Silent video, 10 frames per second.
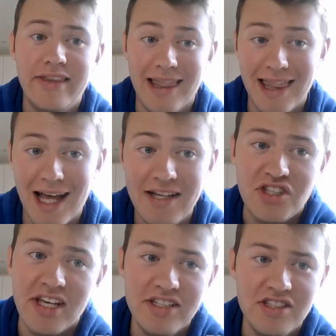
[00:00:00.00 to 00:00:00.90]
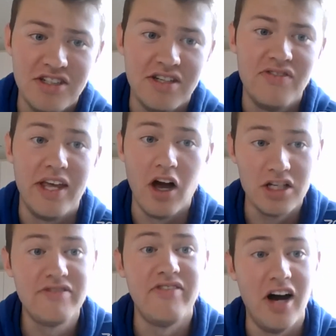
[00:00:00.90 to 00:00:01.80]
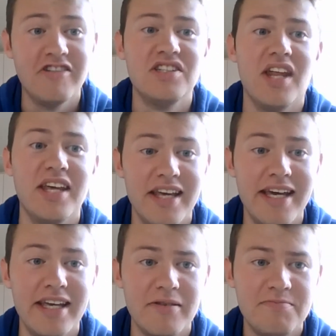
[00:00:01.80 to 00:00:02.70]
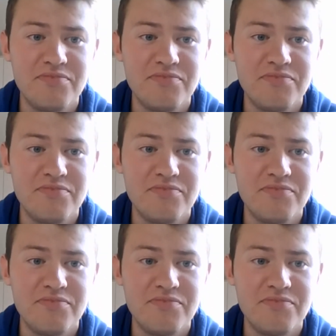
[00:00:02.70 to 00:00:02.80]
that last season they got as far as they did